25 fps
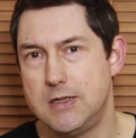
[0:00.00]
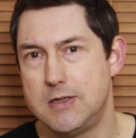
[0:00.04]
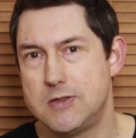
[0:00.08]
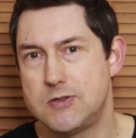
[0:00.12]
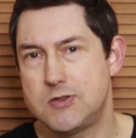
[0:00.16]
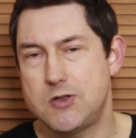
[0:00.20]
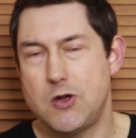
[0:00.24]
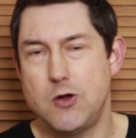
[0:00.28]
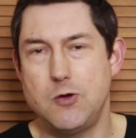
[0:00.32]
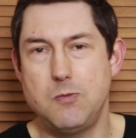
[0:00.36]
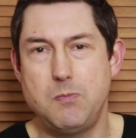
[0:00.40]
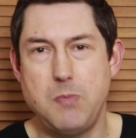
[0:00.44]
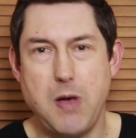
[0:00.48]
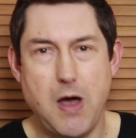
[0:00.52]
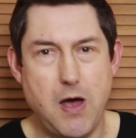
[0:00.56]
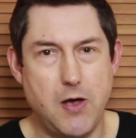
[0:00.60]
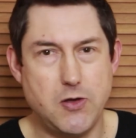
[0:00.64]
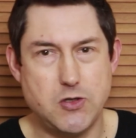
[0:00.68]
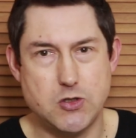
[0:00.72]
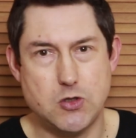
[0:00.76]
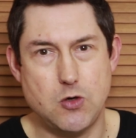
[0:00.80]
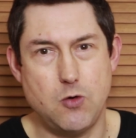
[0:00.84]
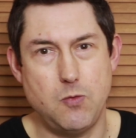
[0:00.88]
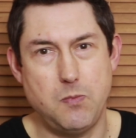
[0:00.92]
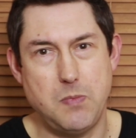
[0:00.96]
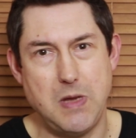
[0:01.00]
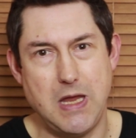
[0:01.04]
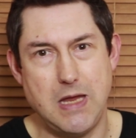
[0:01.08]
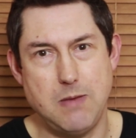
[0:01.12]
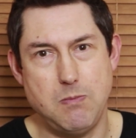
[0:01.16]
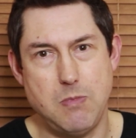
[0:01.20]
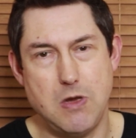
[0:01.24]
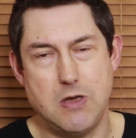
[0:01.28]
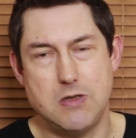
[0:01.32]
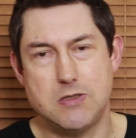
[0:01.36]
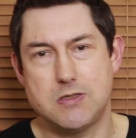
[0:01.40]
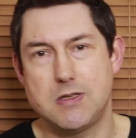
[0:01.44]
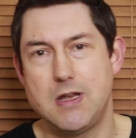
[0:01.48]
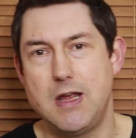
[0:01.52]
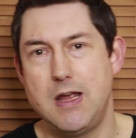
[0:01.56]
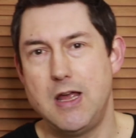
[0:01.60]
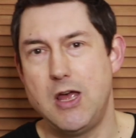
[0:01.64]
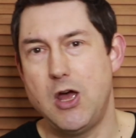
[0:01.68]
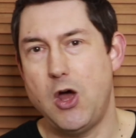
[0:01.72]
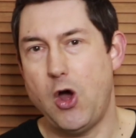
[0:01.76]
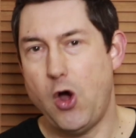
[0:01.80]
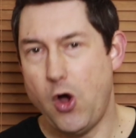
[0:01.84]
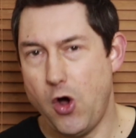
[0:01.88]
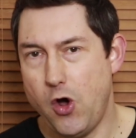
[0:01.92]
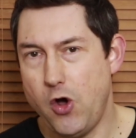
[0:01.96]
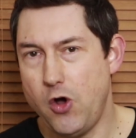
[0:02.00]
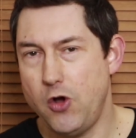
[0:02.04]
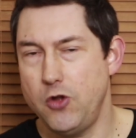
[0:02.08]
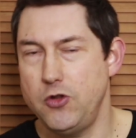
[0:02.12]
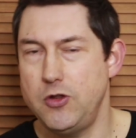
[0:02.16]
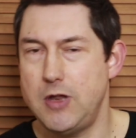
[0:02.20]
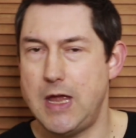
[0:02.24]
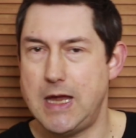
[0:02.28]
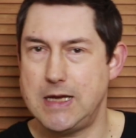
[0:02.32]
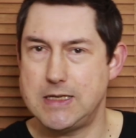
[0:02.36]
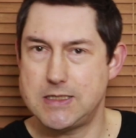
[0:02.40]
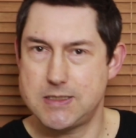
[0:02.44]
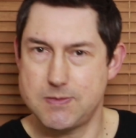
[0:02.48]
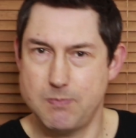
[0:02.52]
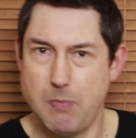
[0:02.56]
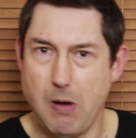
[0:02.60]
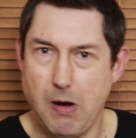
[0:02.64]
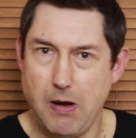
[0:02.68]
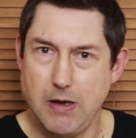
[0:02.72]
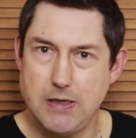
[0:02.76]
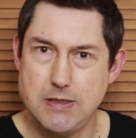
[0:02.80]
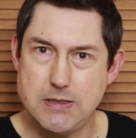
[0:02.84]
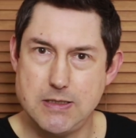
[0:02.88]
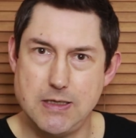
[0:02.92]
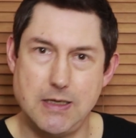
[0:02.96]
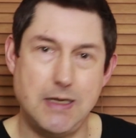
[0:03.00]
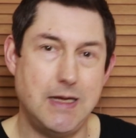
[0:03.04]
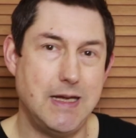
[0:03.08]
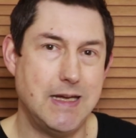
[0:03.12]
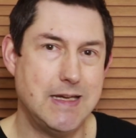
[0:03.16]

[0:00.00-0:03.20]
So particle beamers on a spider,